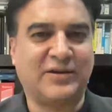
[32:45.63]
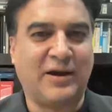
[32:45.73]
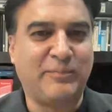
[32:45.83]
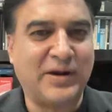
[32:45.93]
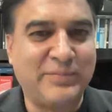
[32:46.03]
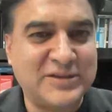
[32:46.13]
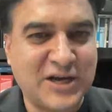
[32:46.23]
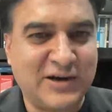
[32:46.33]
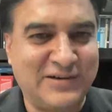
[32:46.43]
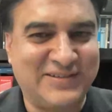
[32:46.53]
you can't put them in
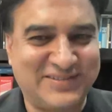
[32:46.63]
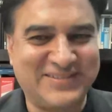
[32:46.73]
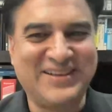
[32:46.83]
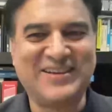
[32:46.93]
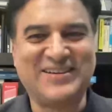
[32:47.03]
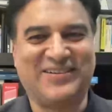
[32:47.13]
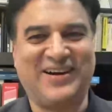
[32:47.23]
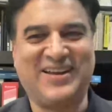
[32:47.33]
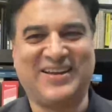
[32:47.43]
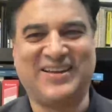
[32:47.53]
jail.
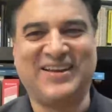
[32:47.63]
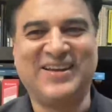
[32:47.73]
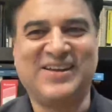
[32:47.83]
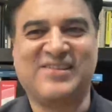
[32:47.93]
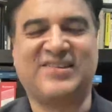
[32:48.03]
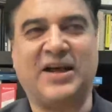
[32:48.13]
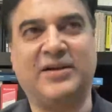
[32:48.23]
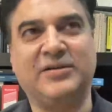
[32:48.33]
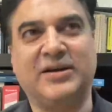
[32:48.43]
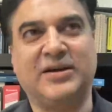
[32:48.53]
Right.
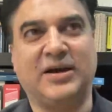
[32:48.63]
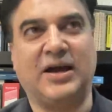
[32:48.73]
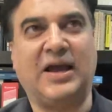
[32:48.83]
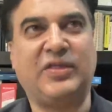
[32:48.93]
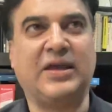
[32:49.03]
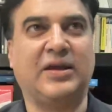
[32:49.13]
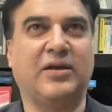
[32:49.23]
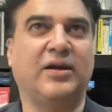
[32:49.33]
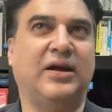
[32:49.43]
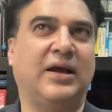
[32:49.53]
So I think
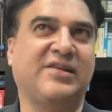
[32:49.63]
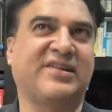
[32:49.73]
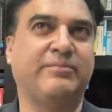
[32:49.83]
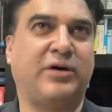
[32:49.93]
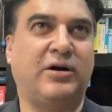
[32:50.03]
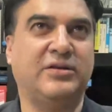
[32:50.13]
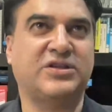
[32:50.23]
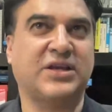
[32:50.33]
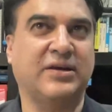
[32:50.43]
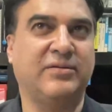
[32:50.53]
it's
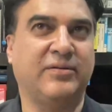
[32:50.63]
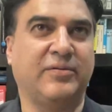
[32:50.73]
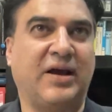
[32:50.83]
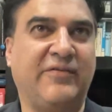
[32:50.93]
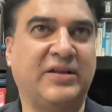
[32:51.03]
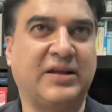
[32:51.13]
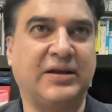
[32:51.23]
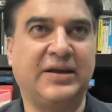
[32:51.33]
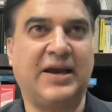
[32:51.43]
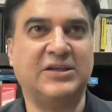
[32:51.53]
important to have a
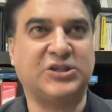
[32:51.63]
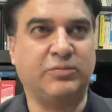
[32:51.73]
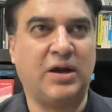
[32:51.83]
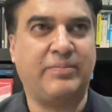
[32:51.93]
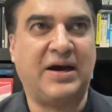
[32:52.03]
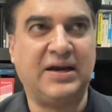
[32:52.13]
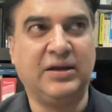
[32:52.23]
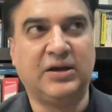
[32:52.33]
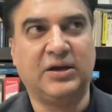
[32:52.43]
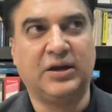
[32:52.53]
delineation whereby
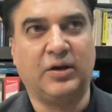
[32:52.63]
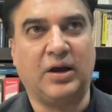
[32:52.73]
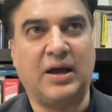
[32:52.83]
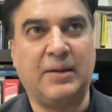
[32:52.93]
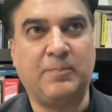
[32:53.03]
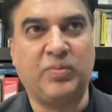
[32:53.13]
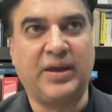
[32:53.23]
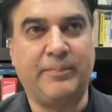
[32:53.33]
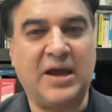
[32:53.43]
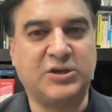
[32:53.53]

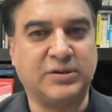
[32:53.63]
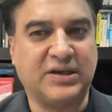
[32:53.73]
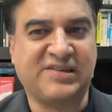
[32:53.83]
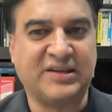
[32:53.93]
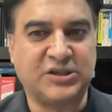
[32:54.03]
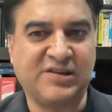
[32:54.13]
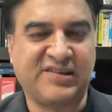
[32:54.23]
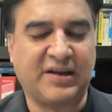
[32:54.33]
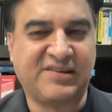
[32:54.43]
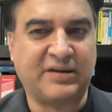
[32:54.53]
management
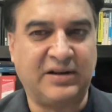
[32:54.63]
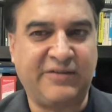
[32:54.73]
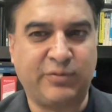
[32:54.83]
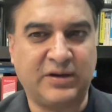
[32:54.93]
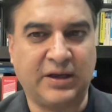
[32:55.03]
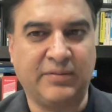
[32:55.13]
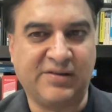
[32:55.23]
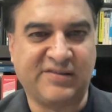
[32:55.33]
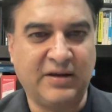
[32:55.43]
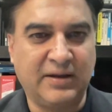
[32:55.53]
decisions are still left with
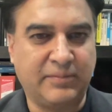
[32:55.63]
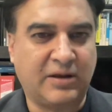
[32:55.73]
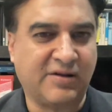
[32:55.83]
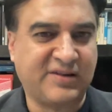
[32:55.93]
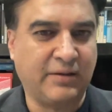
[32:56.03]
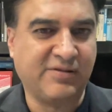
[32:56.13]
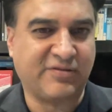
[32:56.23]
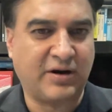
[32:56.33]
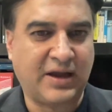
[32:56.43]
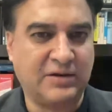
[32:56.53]
humans because humans
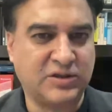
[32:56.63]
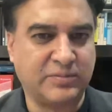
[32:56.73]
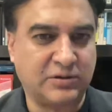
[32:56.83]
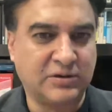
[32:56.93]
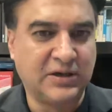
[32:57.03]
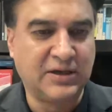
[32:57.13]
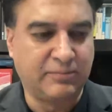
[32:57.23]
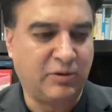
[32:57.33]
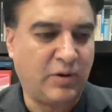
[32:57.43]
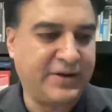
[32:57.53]
are accountable.
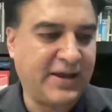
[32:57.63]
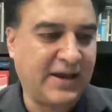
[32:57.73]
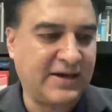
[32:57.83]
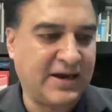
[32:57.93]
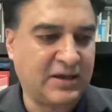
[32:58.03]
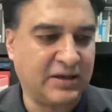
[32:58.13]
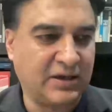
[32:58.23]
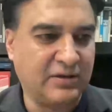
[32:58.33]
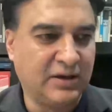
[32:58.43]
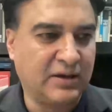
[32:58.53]
But what the AI can do,